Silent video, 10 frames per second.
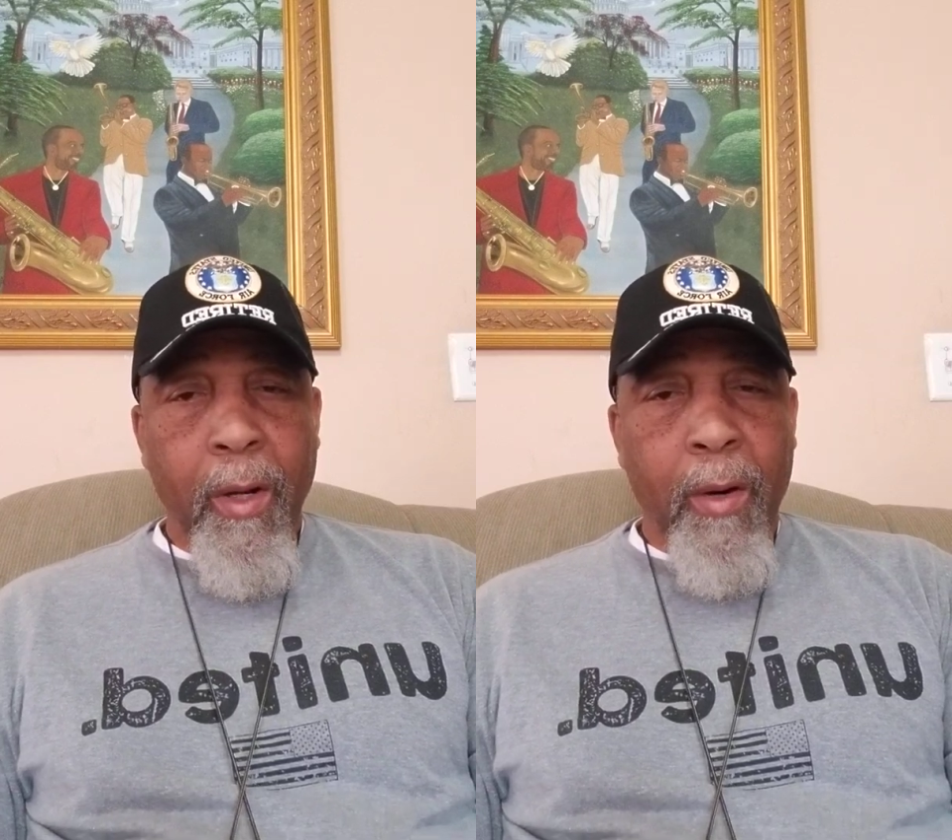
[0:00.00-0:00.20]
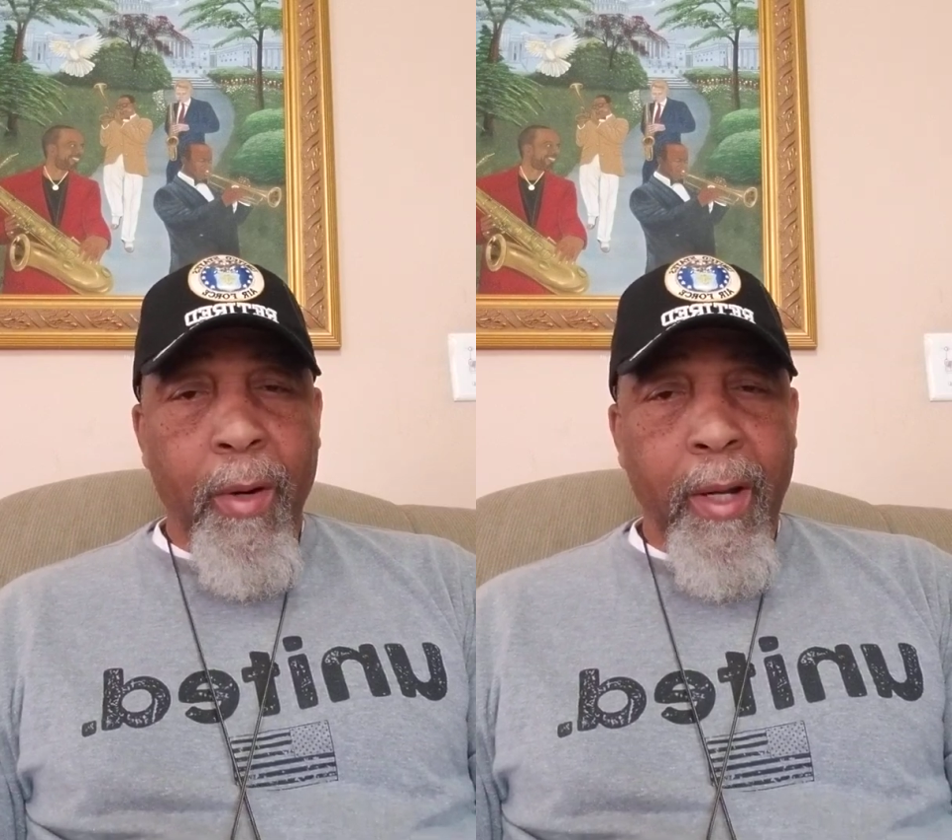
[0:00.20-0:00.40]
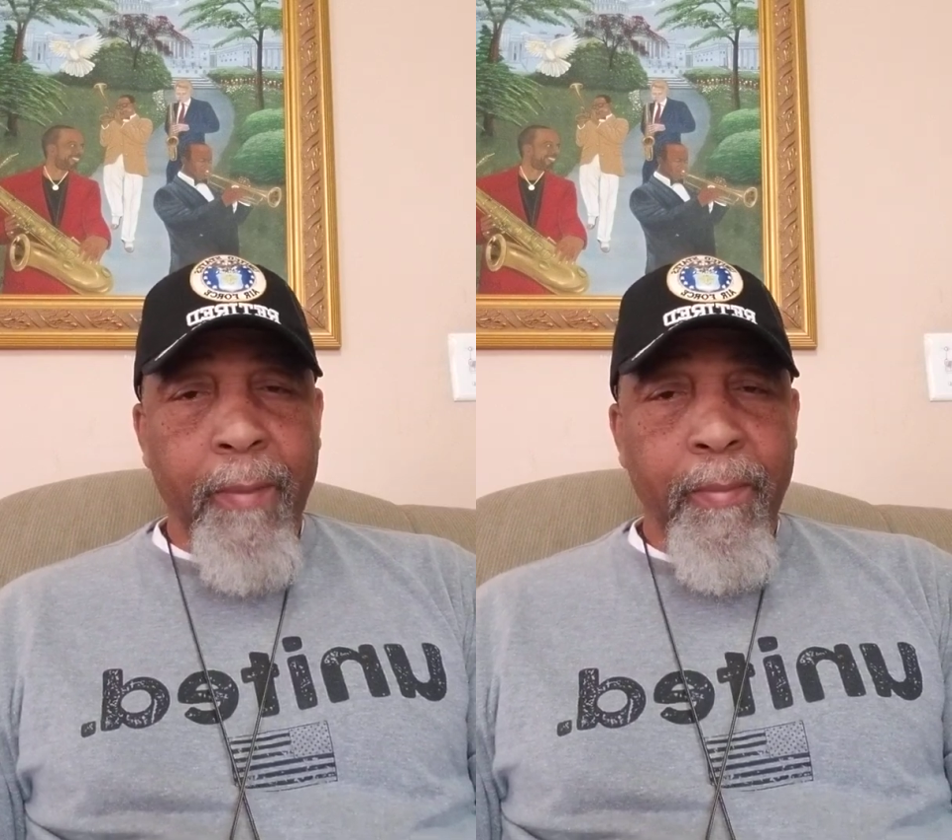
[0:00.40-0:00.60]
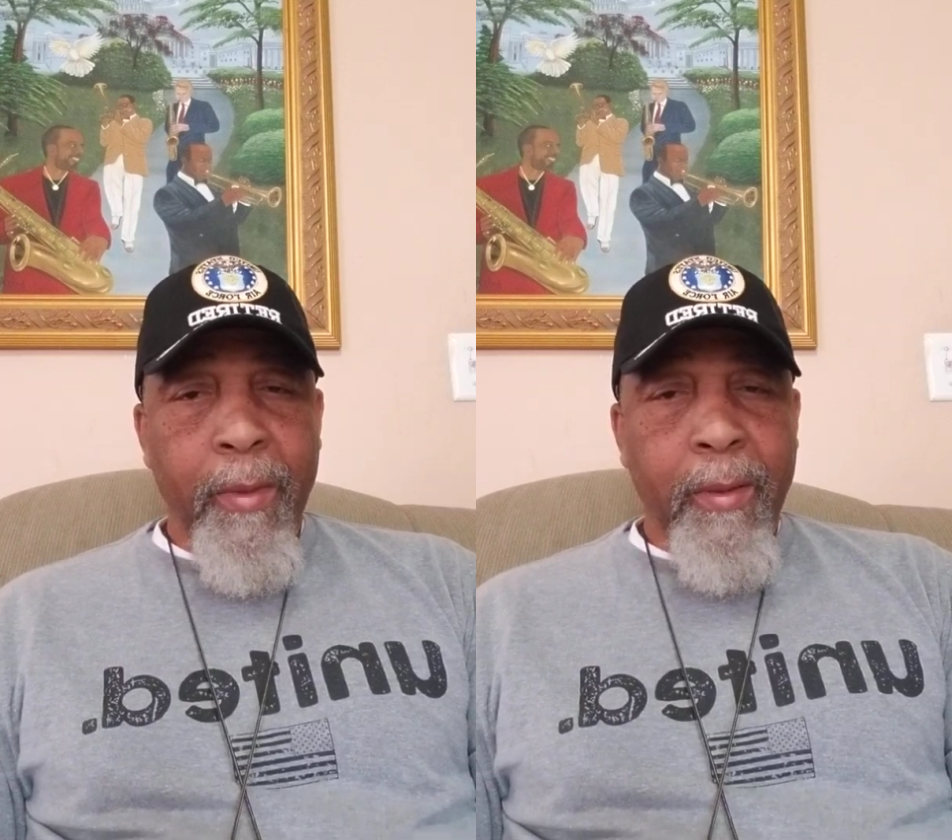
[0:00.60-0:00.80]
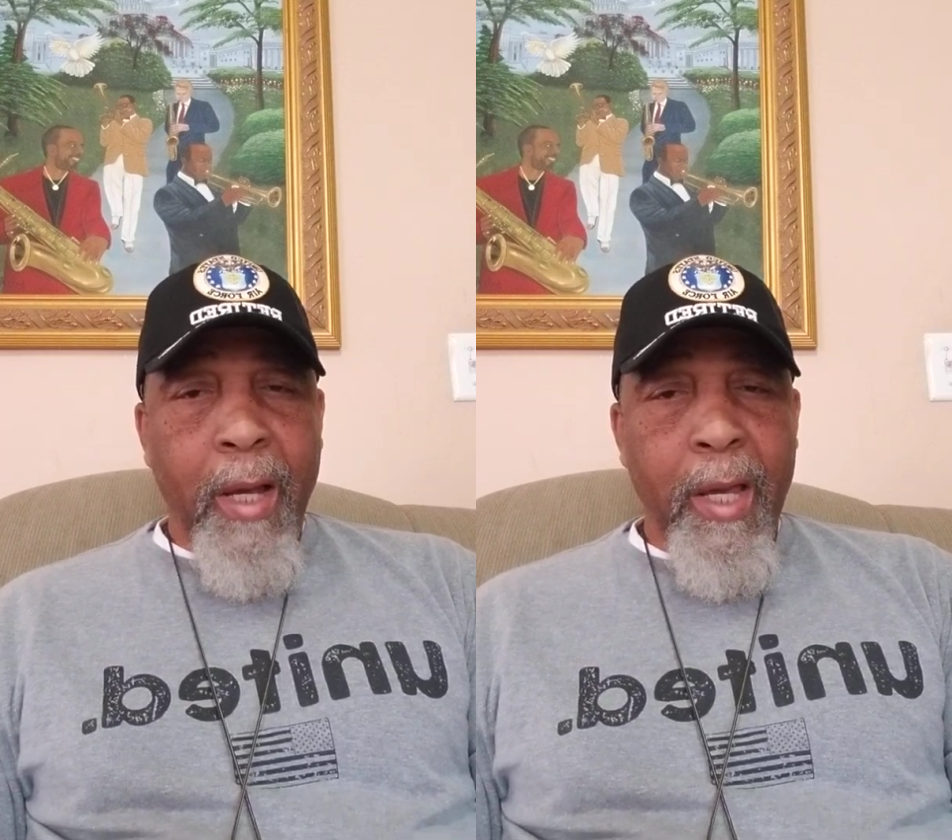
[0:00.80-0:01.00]
All right.
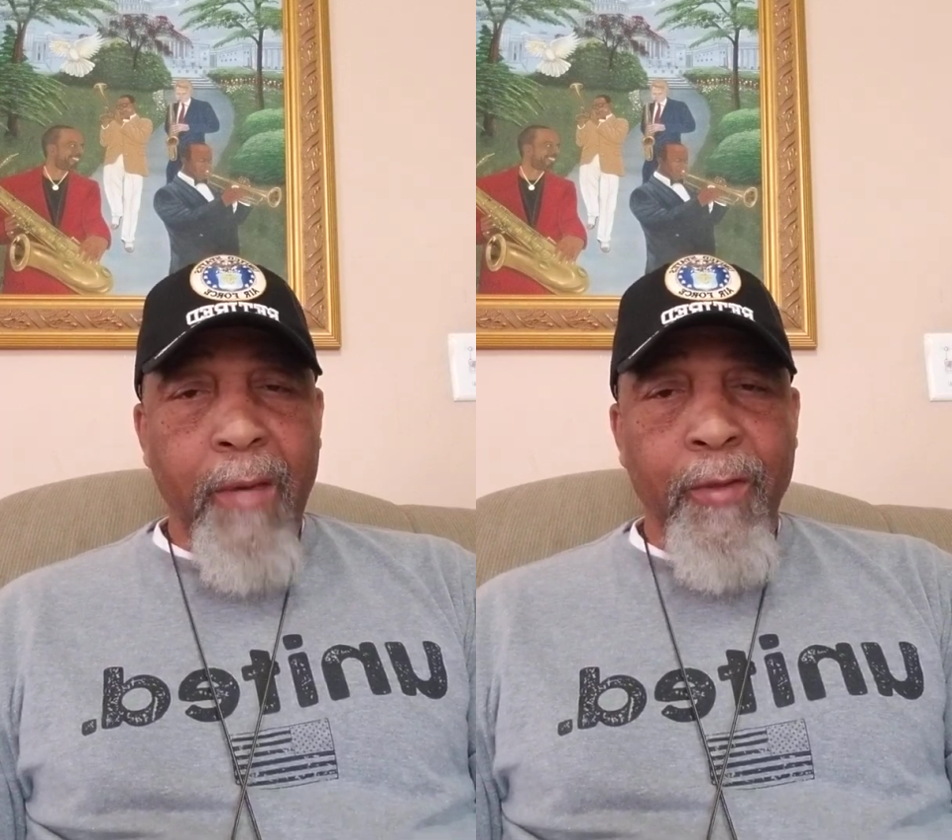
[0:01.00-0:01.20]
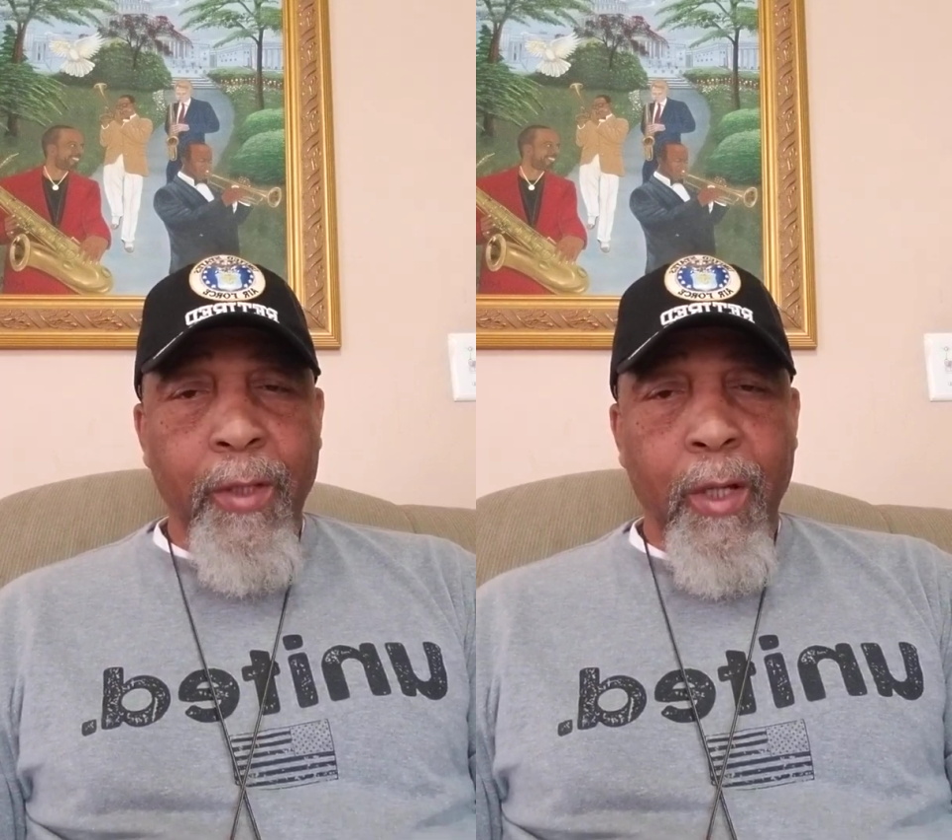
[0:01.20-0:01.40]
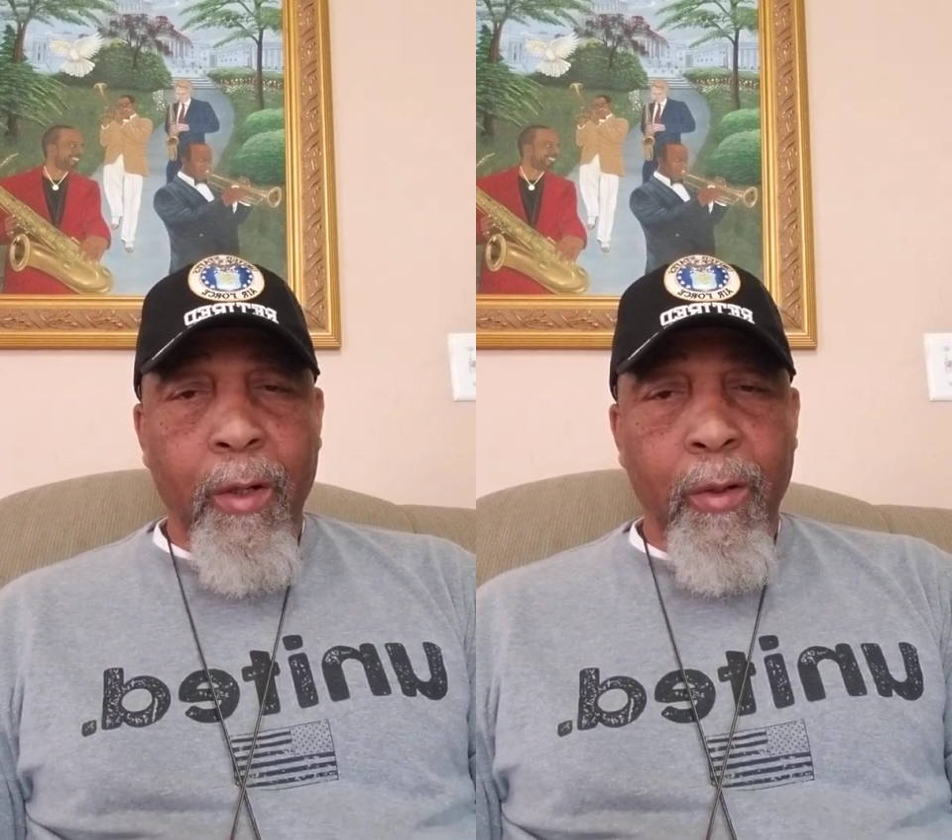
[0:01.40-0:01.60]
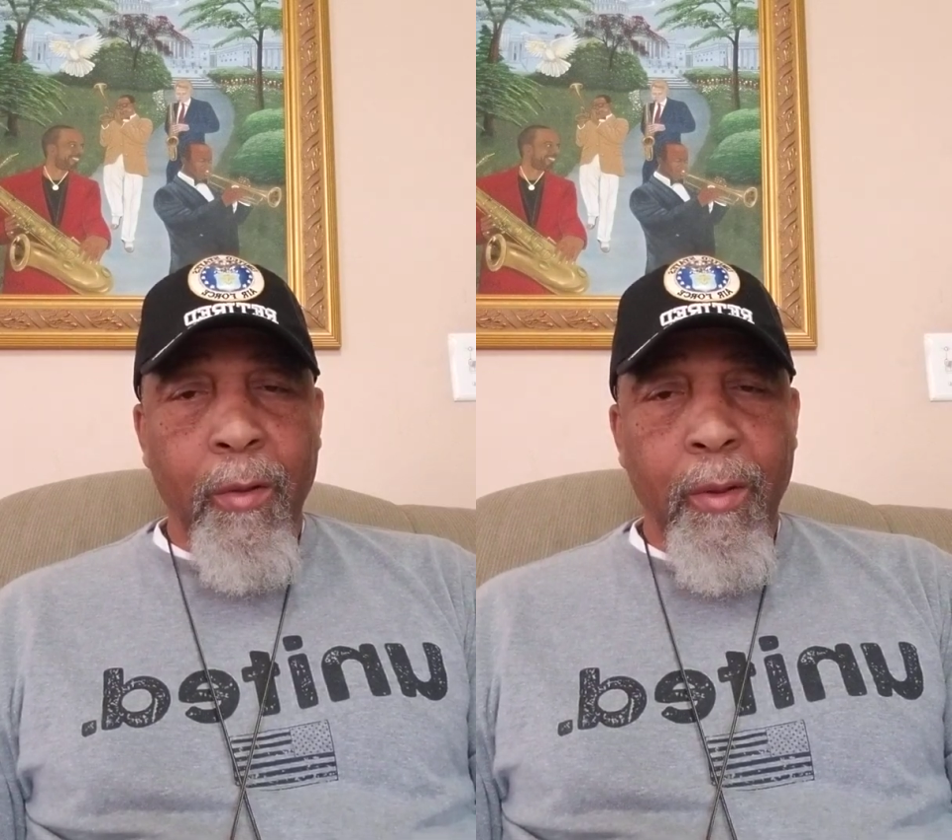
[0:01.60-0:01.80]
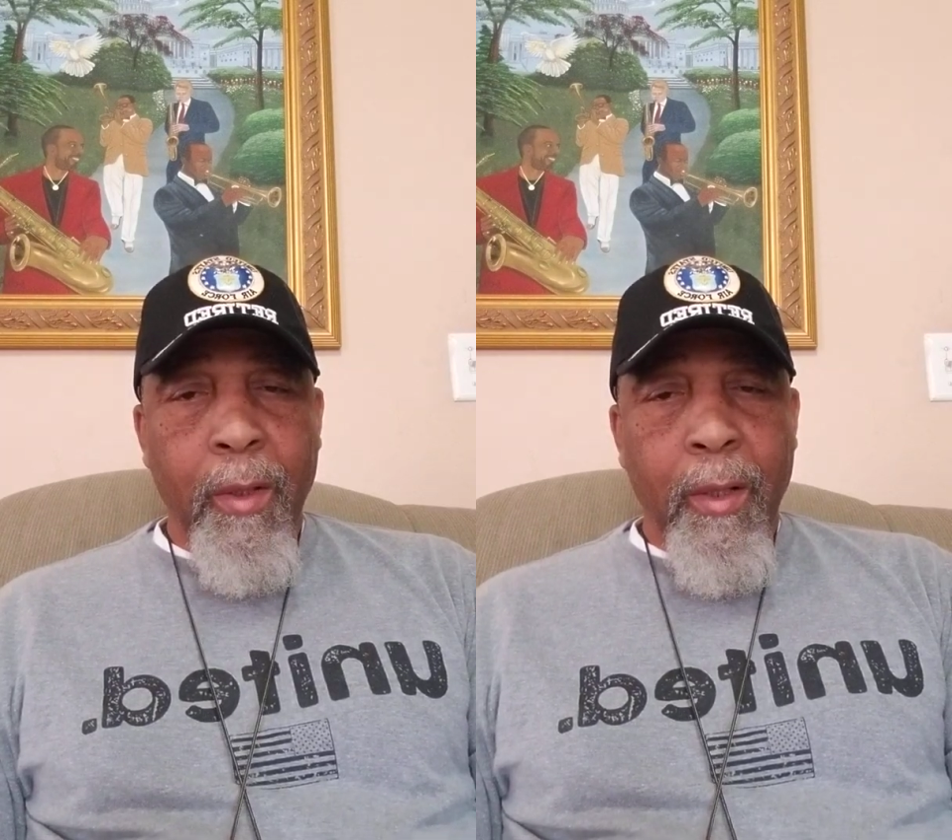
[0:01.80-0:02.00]
Now, even though